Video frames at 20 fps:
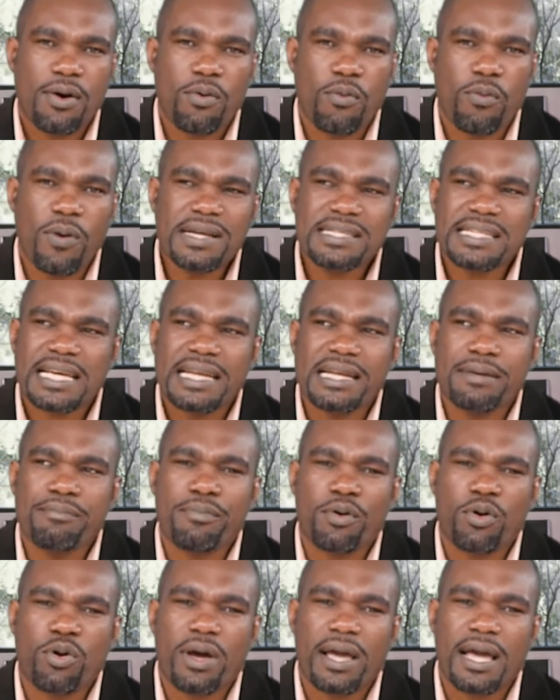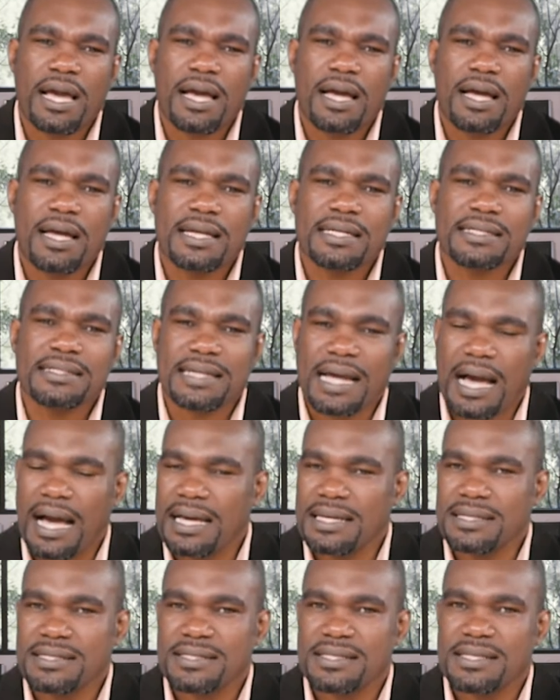What an employer
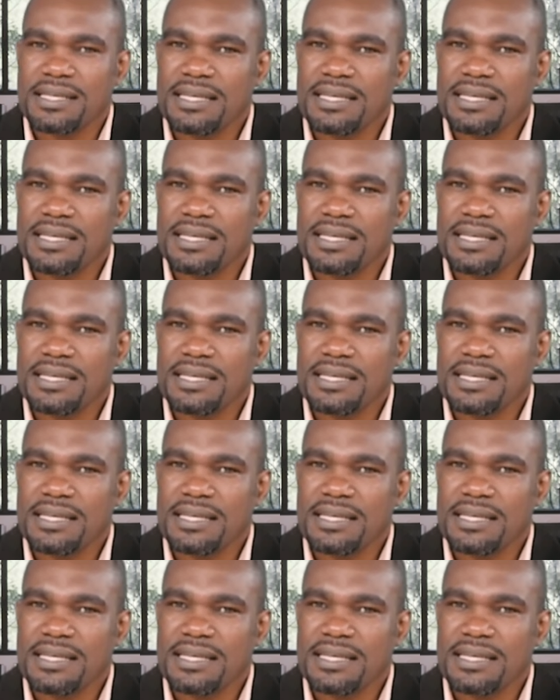does